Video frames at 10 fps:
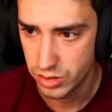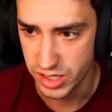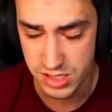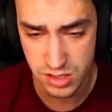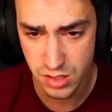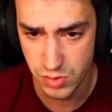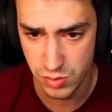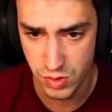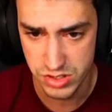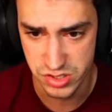Okay, that's only
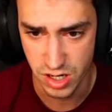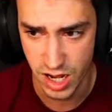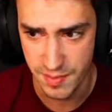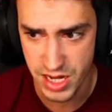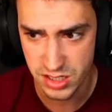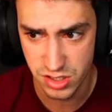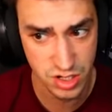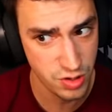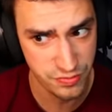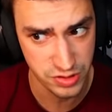worth 1 star. I might
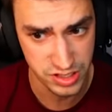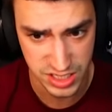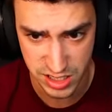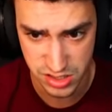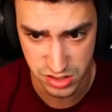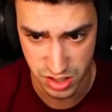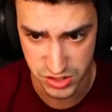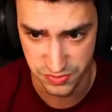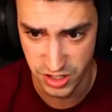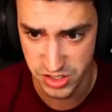go for the 10
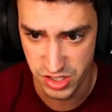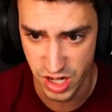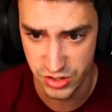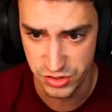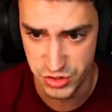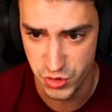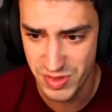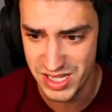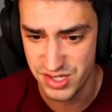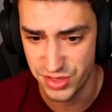stars. Finish in under 2
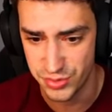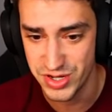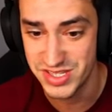minutes and 3